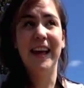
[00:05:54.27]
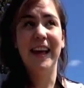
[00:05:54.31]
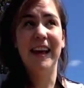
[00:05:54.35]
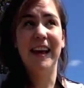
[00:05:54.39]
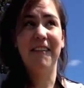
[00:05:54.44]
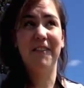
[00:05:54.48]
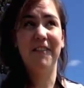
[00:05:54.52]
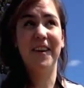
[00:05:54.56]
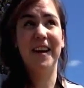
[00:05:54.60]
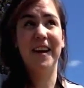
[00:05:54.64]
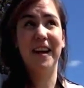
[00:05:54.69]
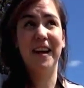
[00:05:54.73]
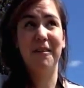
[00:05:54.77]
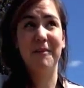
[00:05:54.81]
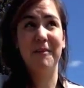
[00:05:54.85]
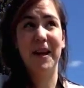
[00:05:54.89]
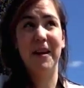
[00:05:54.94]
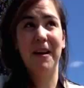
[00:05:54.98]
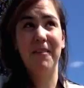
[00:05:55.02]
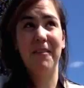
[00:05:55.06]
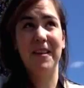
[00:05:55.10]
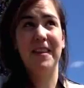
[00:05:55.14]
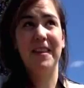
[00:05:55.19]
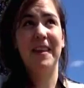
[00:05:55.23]
if you can help me
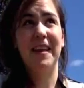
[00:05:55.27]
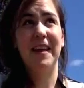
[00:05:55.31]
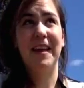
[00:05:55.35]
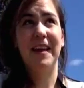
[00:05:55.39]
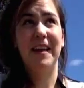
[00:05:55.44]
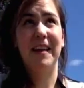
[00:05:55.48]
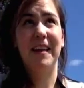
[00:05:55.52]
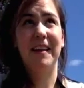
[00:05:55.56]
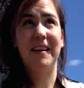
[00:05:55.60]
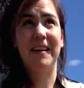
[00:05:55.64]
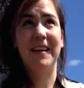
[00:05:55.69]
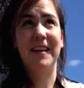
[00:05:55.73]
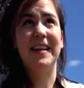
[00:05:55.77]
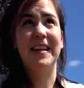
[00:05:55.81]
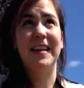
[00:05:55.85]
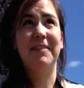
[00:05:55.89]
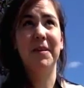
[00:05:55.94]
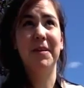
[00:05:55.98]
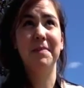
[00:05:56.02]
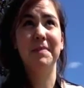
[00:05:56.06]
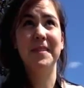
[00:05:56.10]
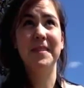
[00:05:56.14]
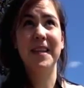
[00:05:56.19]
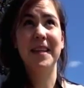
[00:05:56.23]
out with the
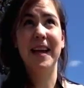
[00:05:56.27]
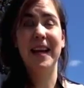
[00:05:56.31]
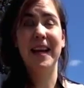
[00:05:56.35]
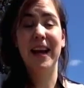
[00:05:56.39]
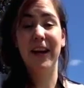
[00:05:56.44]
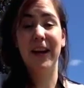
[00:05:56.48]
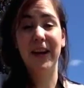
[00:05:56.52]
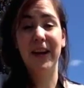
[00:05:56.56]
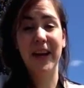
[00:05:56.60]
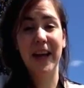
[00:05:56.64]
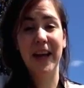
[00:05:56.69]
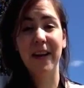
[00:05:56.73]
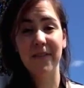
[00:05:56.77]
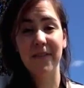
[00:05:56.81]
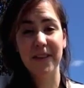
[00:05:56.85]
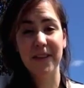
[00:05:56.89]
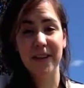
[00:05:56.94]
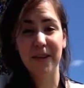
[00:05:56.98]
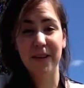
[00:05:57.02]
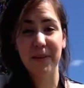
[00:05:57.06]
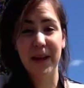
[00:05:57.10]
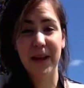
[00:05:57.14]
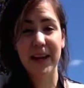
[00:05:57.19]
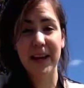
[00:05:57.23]
website, I already have the
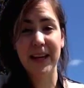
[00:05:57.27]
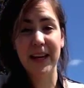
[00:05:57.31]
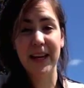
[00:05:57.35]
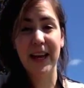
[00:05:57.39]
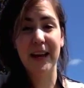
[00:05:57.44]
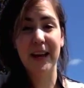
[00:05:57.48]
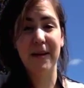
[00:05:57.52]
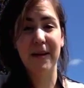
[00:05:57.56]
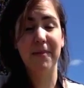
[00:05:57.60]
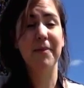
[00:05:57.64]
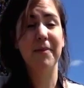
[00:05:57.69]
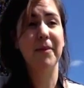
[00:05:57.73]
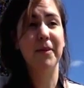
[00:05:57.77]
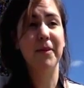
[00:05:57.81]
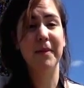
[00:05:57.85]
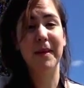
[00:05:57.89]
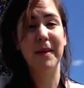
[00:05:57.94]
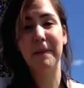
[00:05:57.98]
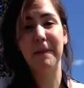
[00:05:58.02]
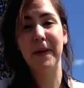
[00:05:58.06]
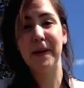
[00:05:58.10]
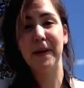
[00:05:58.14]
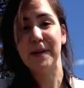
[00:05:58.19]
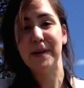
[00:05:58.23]
domain name.
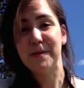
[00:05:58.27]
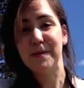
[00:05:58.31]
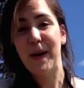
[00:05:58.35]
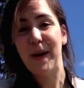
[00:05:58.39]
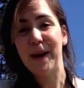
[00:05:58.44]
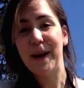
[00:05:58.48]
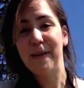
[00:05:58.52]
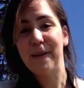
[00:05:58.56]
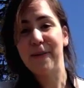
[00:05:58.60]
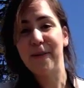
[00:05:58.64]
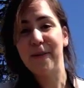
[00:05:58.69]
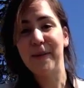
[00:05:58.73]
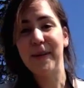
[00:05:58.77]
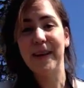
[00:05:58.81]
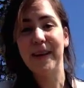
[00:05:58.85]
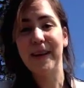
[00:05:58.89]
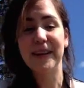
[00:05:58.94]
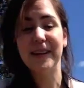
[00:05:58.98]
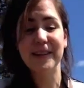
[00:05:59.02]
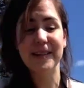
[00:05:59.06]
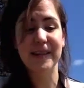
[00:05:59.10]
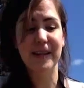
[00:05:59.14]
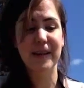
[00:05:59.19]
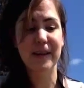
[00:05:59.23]
My parents bought it for
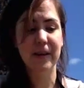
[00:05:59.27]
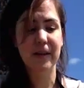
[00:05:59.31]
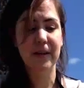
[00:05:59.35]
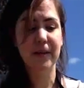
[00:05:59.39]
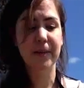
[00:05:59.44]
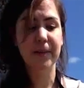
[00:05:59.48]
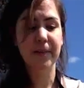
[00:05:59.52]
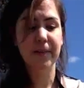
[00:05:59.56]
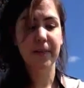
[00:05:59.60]
me, so